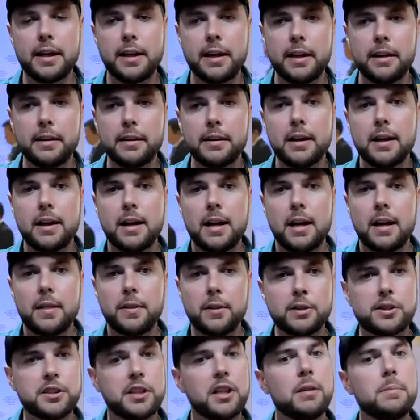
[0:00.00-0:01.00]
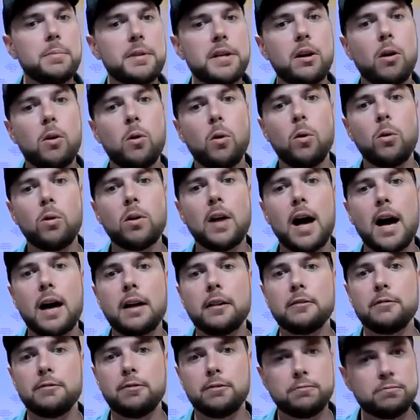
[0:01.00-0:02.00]
And there's going to be a whole lot
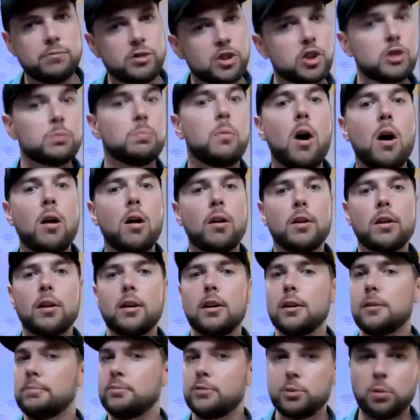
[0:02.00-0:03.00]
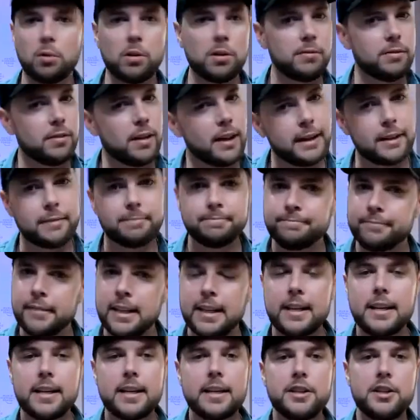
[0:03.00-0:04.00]
of smaller, sort of like,
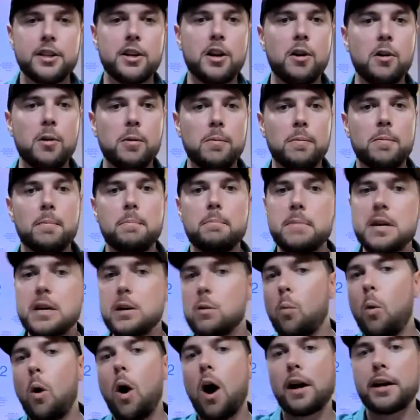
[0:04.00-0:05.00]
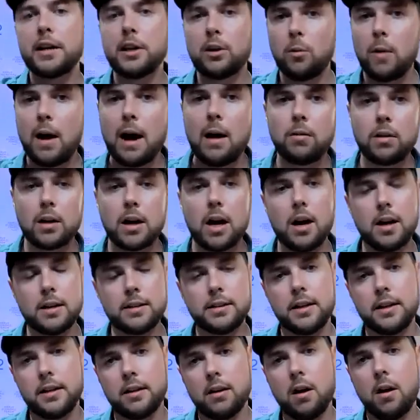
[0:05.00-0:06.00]
you know, me walking around
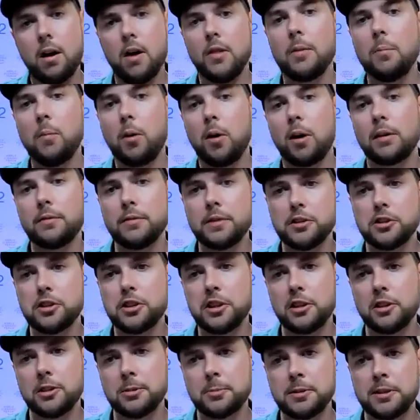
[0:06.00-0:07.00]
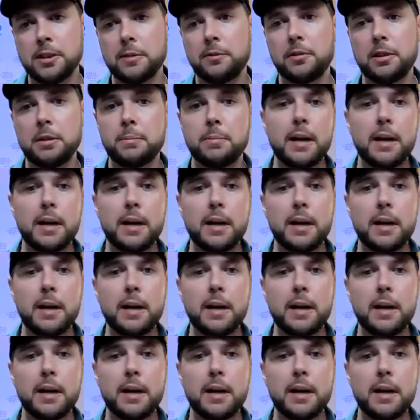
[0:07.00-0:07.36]
content on the Mark Vins channel specifically.